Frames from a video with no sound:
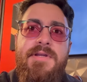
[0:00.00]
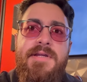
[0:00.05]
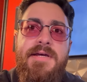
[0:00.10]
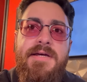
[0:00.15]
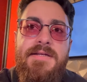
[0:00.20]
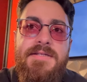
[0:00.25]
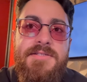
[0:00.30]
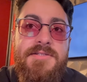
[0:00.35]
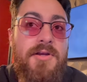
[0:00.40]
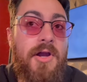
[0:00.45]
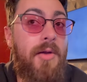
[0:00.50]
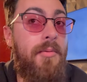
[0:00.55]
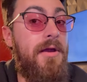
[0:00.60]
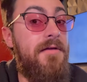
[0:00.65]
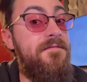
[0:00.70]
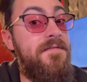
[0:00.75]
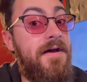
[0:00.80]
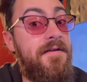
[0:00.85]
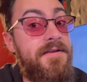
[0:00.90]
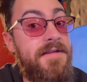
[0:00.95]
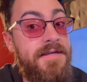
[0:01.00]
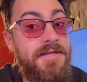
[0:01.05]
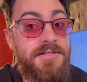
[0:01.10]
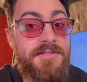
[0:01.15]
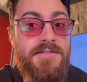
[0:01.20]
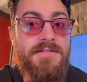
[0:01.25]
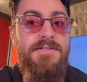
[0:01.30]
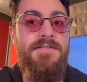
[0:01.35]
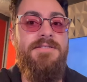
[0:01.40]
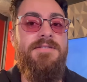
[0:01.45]
a cigar by
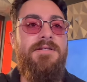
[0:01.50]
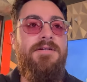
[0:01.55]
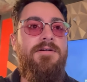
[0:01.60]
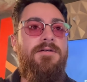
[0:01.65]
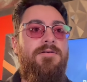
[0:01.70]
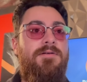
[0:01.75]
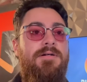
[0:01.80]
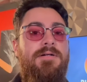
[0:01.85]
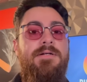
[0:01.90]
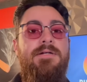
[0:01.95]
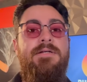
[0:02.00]
foundation, so